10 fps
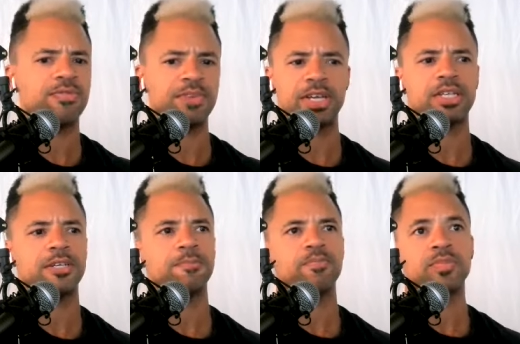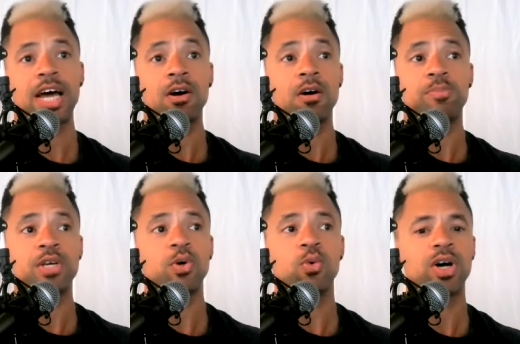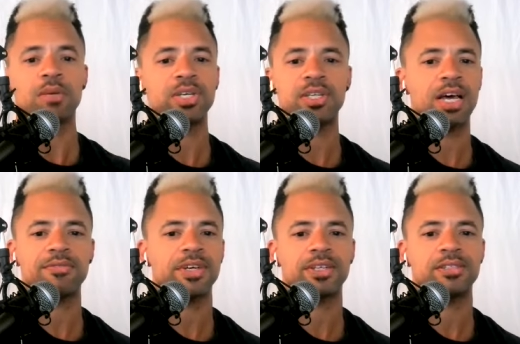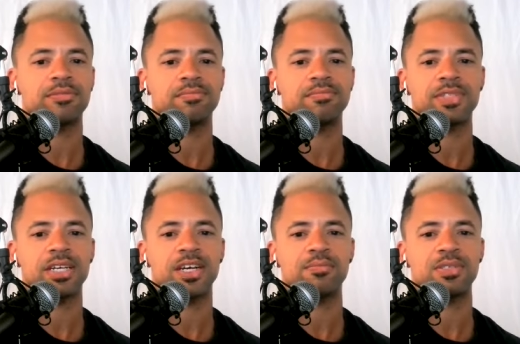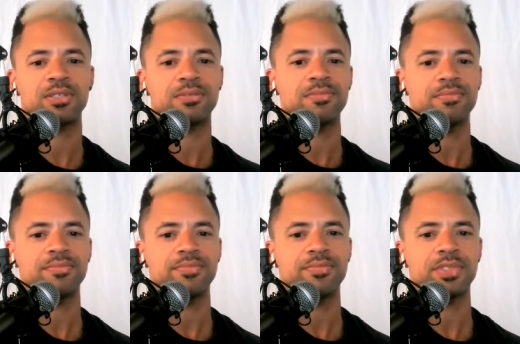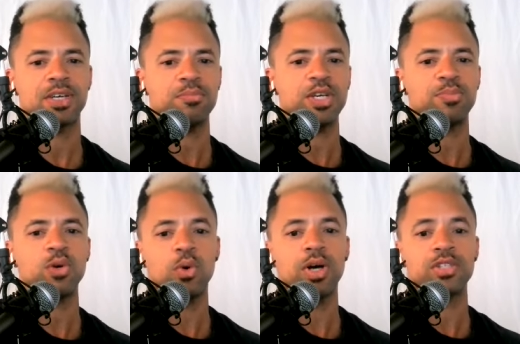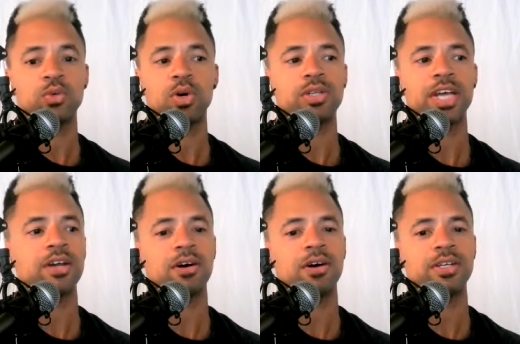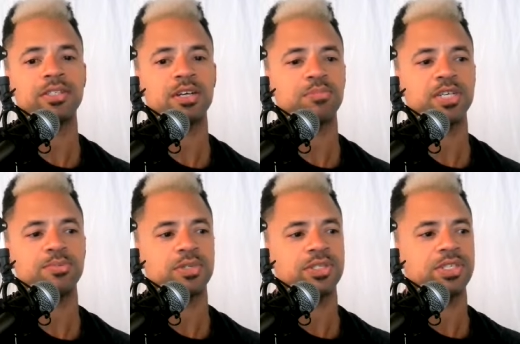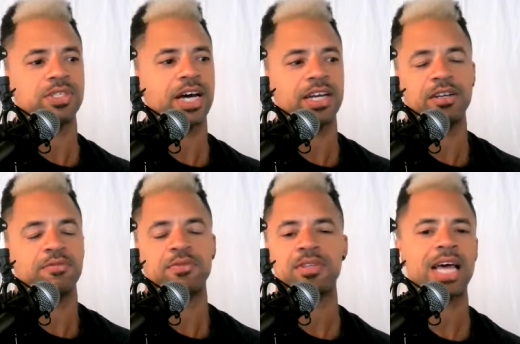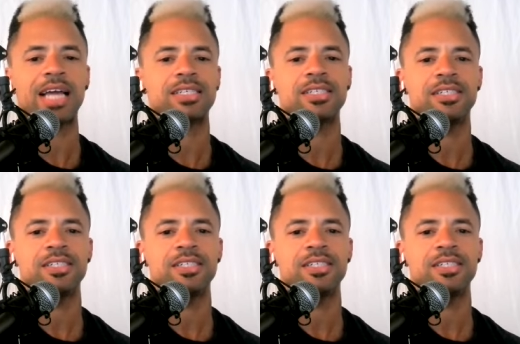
fit. Not all mm. people want to be that fit that come to you. Some people yep. want to work that hard, and some people are just not in it for that.